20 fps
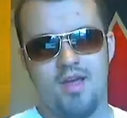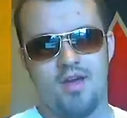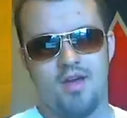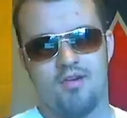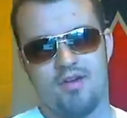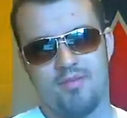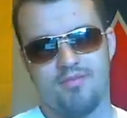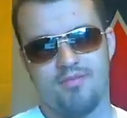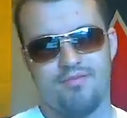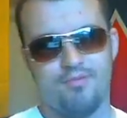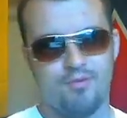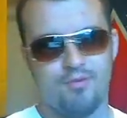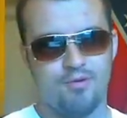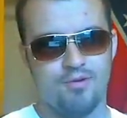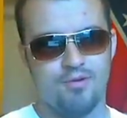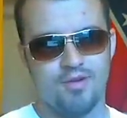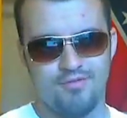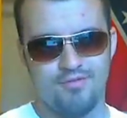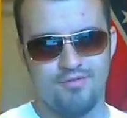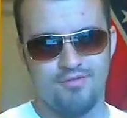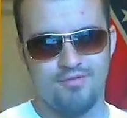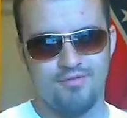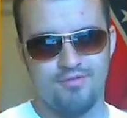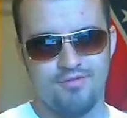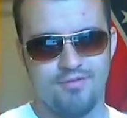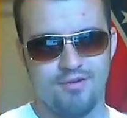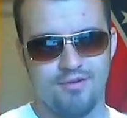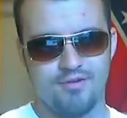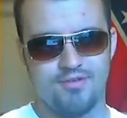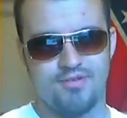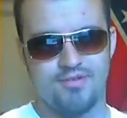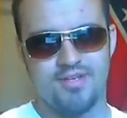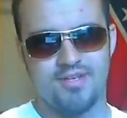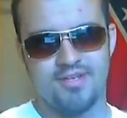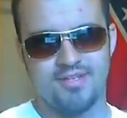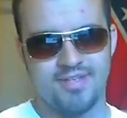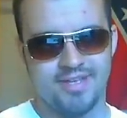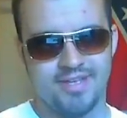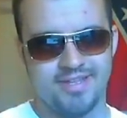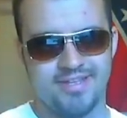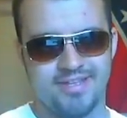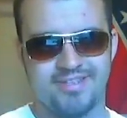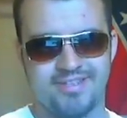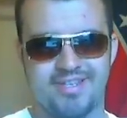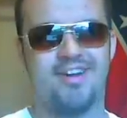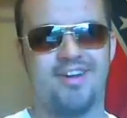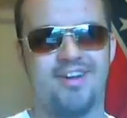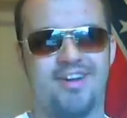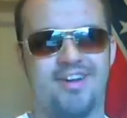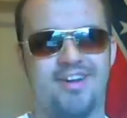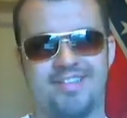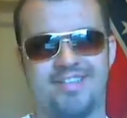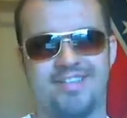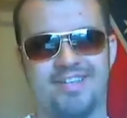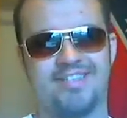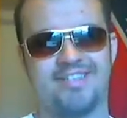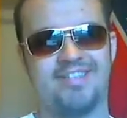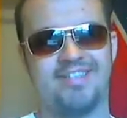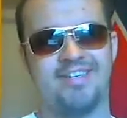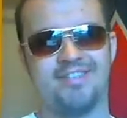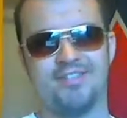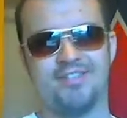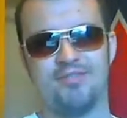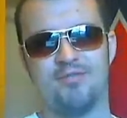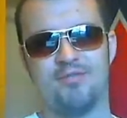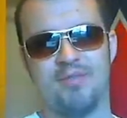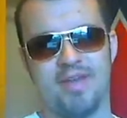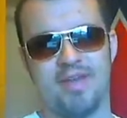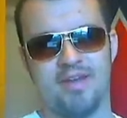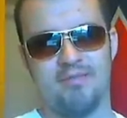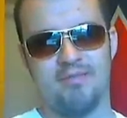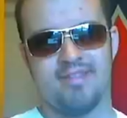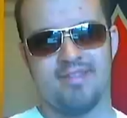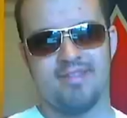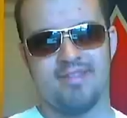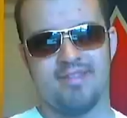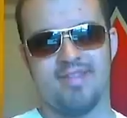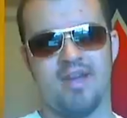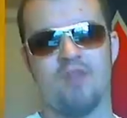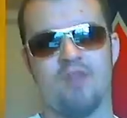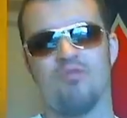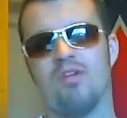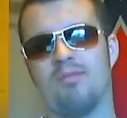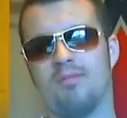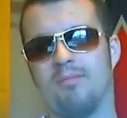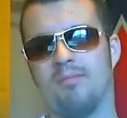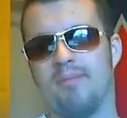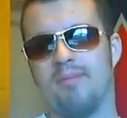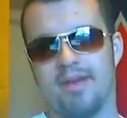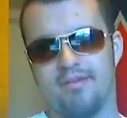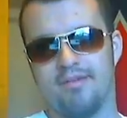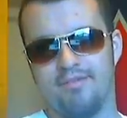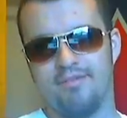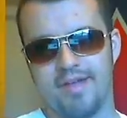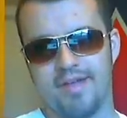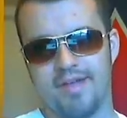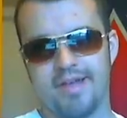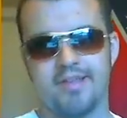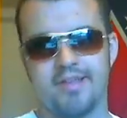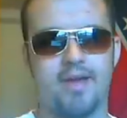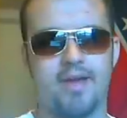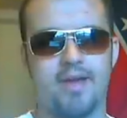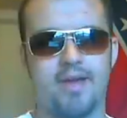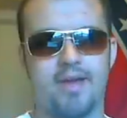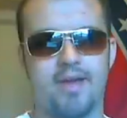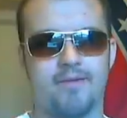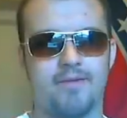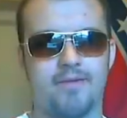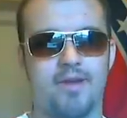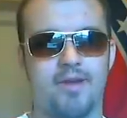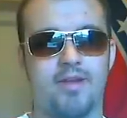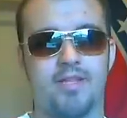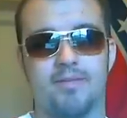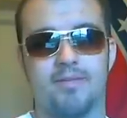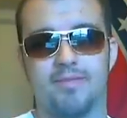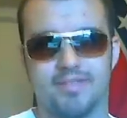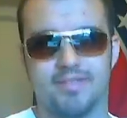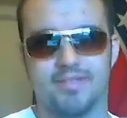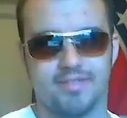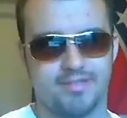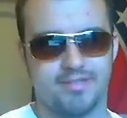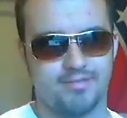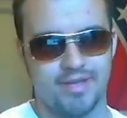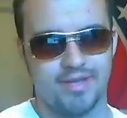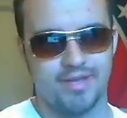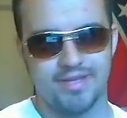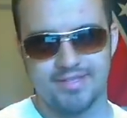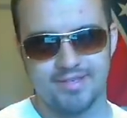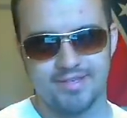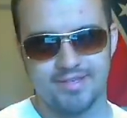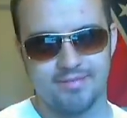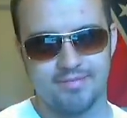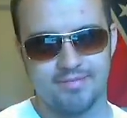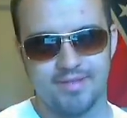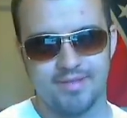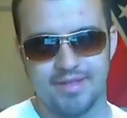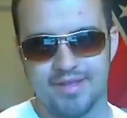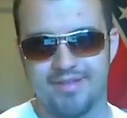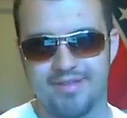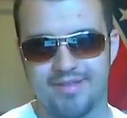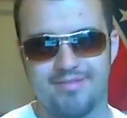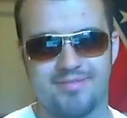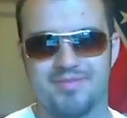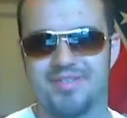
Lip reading: Alright, before you folks who tend to take things out of context get super mad about that rebel battle flag in the background, let me just explain something.